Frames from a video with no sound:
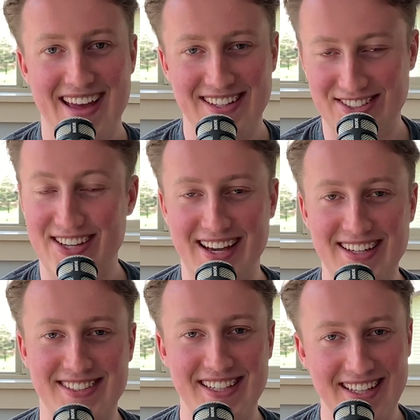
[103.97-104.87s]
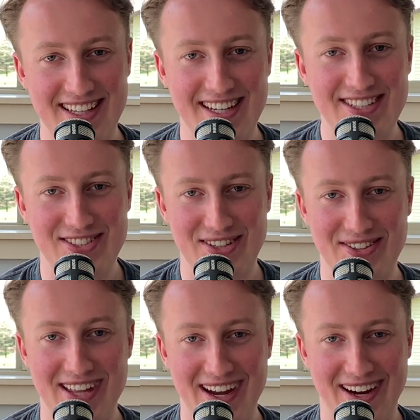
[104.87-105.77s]
as you can kind of see in the intro
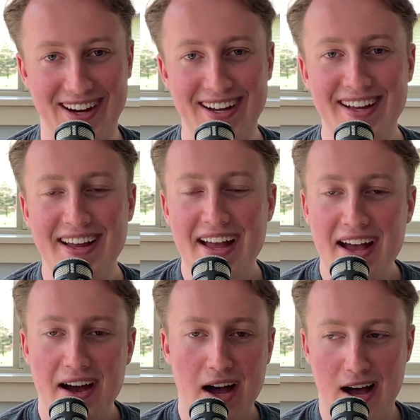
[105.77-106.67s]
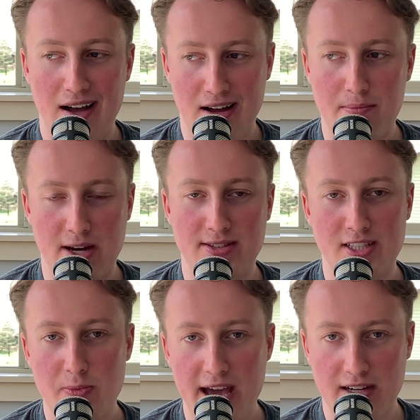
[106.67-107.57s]
there, about
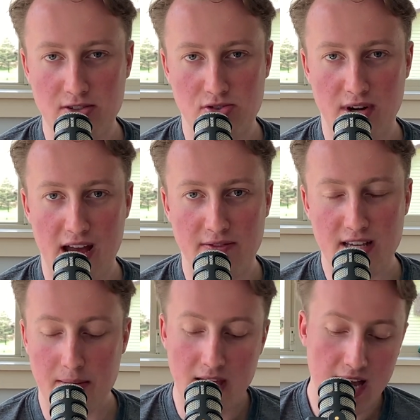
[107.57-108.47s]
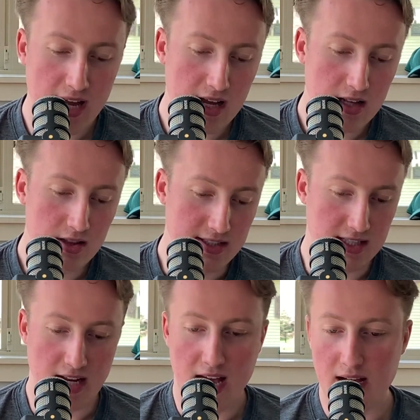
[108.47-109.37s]
this Packers draft. I mean,
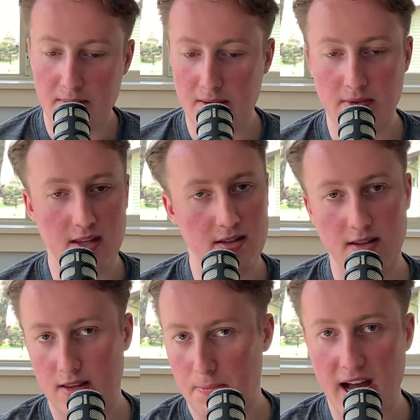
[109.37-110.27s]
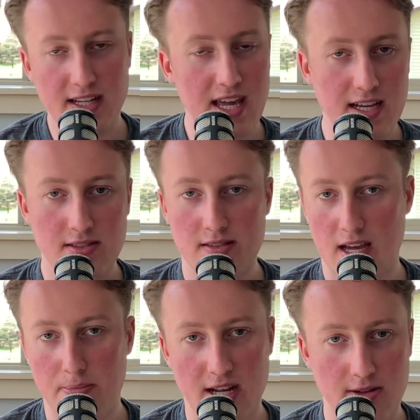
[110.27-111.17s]
the podcast
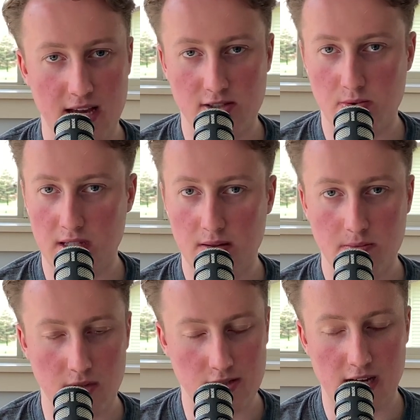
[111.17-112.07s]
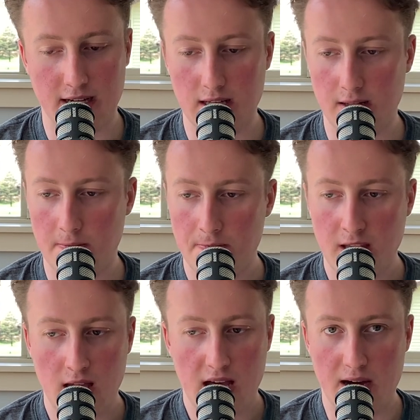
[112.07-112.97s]
I put out last week, we were talking,
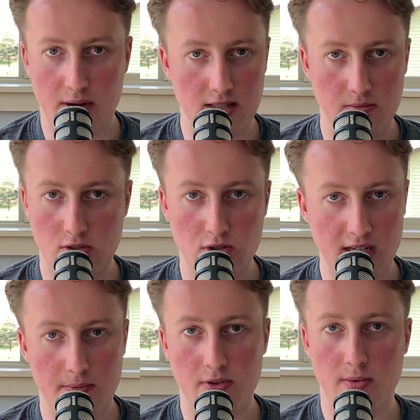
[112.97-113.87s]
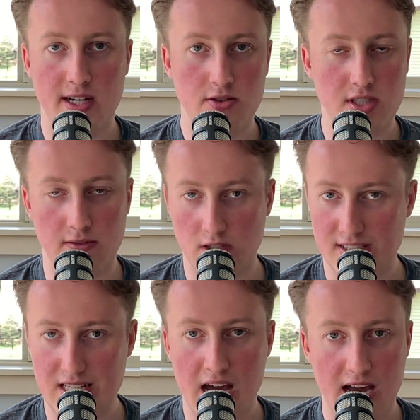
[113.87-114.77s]
I wanted them to trade up for a wide receiver.
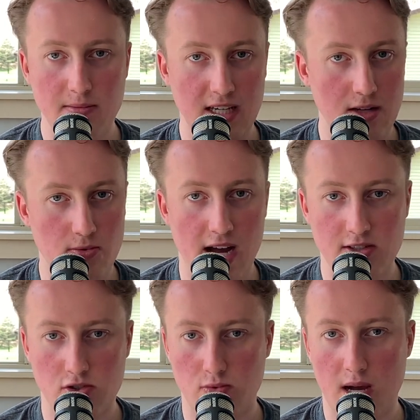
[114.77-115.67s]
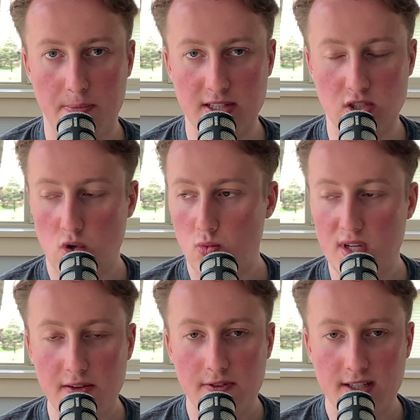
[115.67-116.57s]
It's time to get Rodgers weapons.
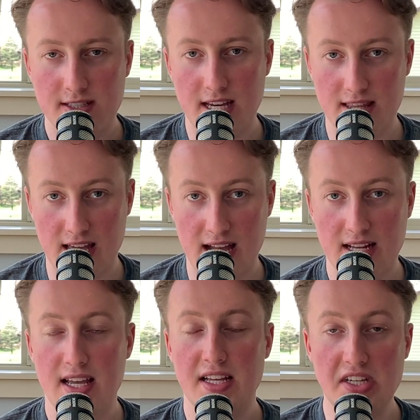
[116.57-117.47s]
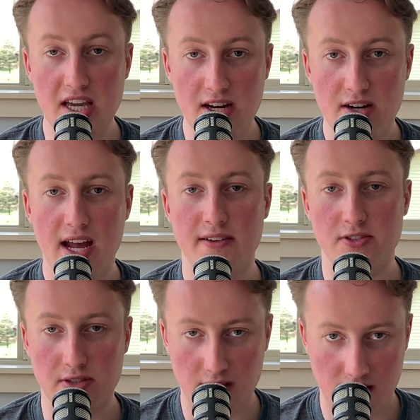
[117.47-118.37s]
We've said that year
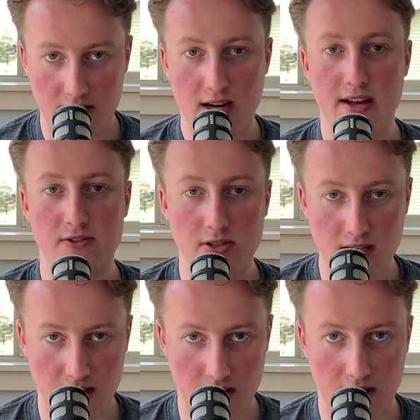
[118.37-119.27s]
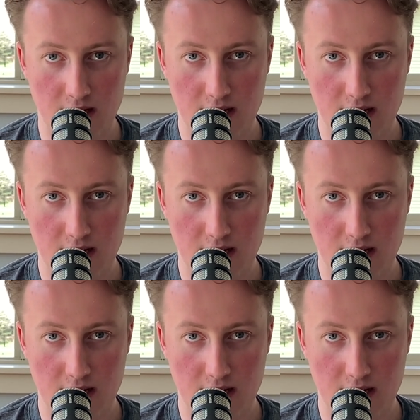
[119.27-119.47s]
after year after year,